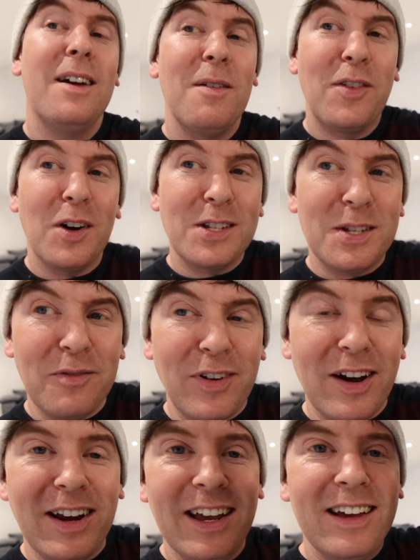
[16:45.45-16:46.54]
We've got some
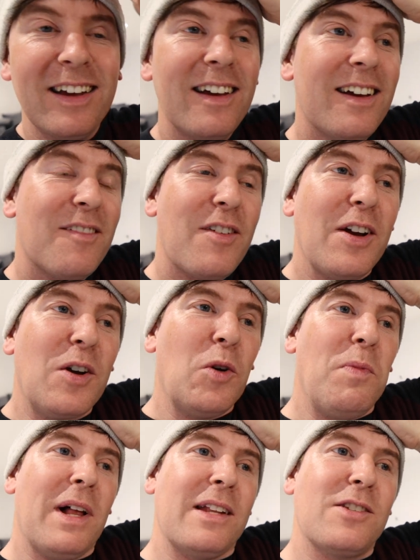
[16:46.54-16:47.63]
very, very cool
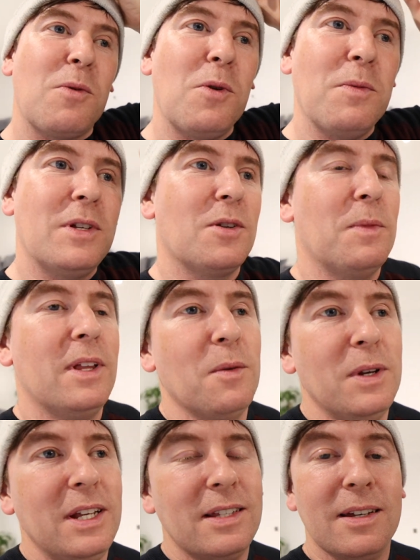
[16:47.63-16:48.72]
plans coming up this summer that
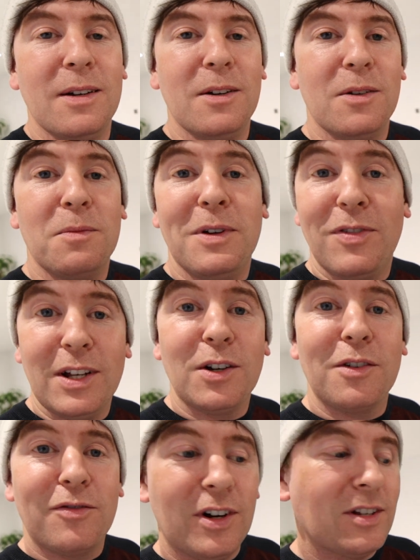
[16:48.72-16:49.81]
we need to be feeling
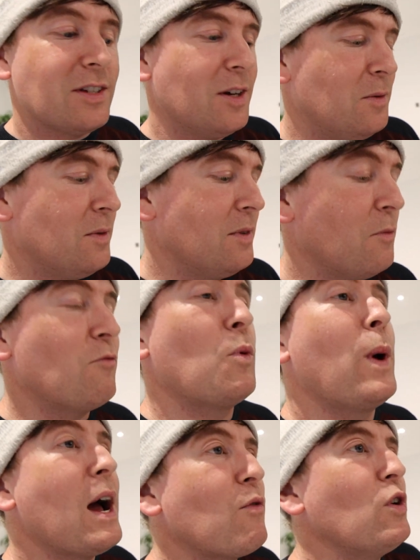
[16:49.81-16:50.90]
good for. So
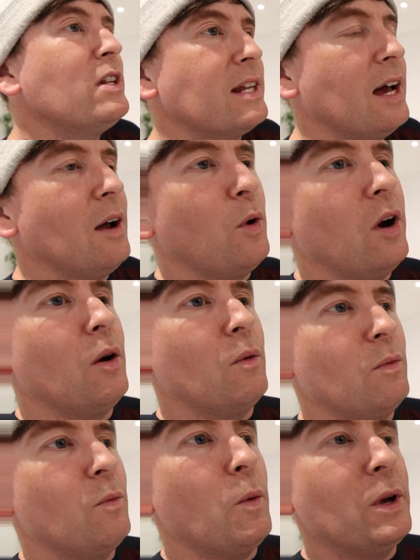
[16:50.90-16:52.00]
we are running tonight.
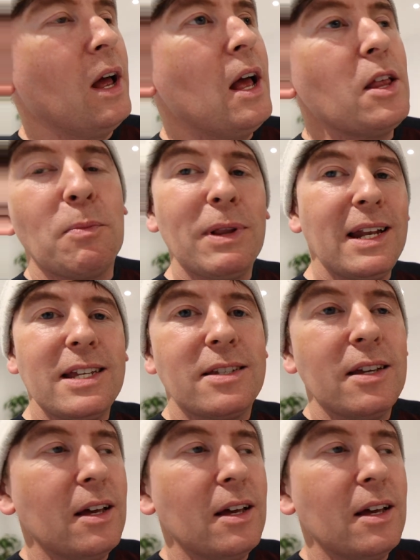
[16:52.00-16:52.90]
Well, what we the plan is?